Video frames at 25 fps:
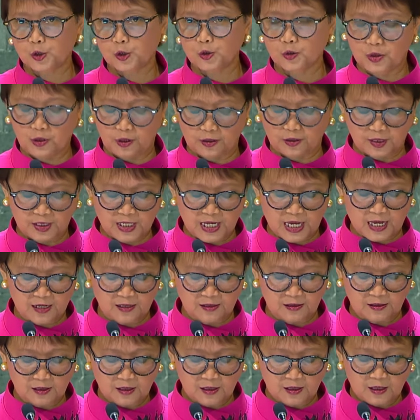to contain.
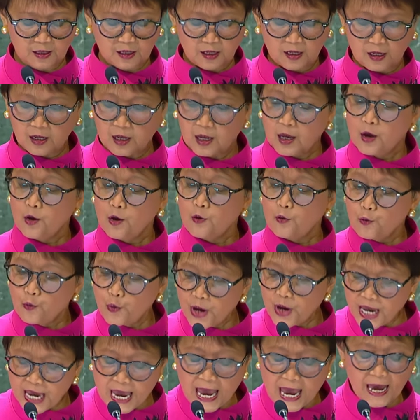
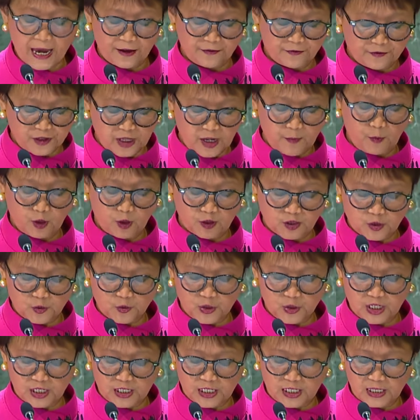We have
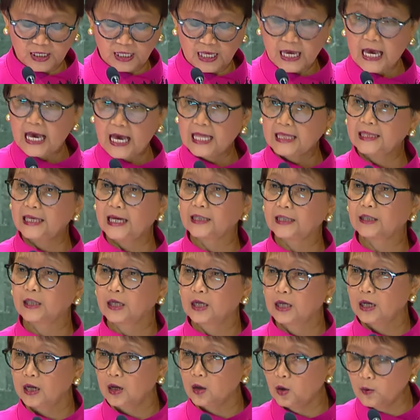demonstrated
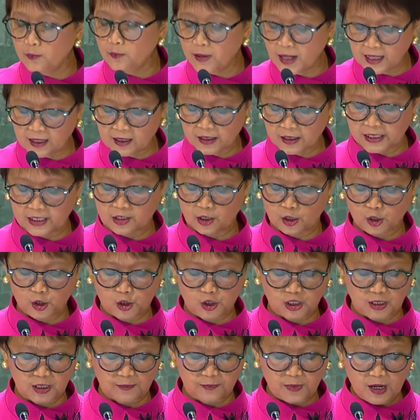that global
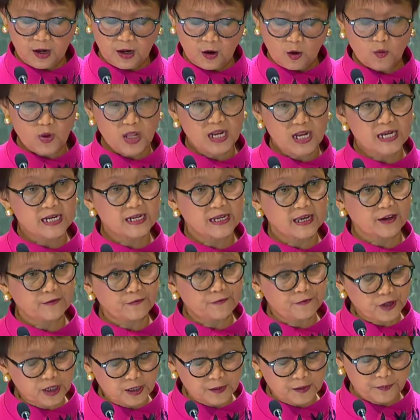leadership will
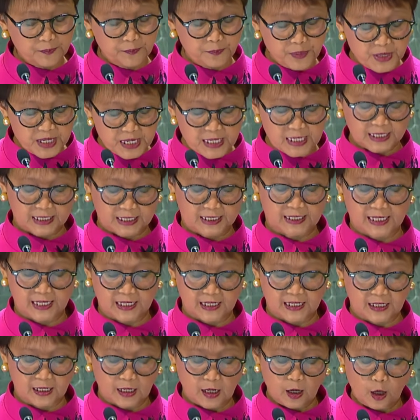never be
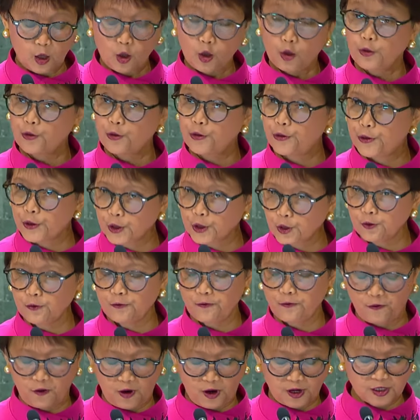attained through
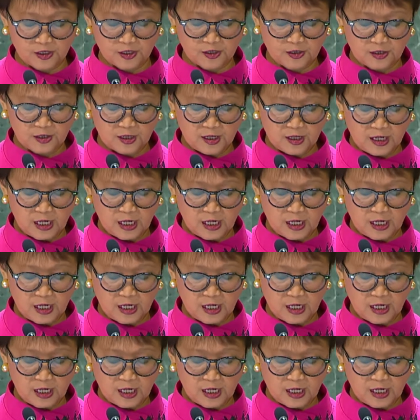force,